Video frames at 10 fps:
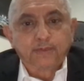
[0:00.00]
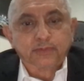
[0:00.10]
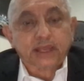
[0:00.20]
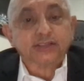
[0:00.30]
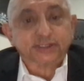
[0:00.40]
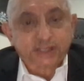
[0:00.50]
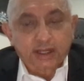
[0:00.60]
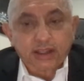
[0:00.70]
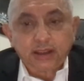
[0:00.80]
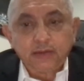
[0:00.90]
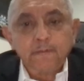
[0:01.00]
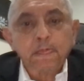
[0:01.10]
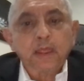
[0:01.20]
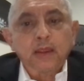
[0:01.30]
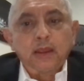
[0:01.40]
debt ceiling,
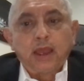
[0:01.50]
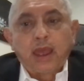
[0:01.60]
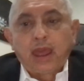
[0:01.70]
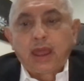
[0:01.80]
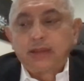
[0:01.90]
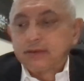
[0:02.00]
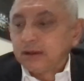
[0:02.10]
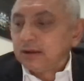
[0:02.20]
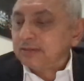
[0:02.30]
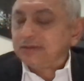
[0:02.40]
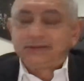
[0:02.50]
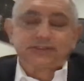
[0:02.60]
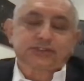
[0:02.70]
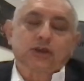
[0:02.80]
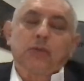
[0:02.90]
and
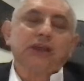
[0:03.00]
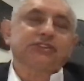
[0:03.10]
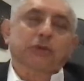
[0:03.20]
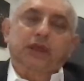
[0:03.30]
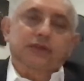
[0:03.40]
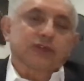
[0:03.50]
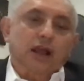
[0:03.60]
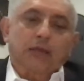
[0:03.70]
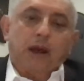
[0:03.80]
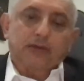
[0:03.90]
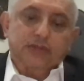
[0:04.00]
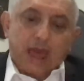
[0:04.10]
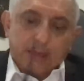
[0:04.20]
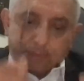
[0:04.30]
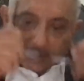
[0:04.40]
so much that we can talk about that.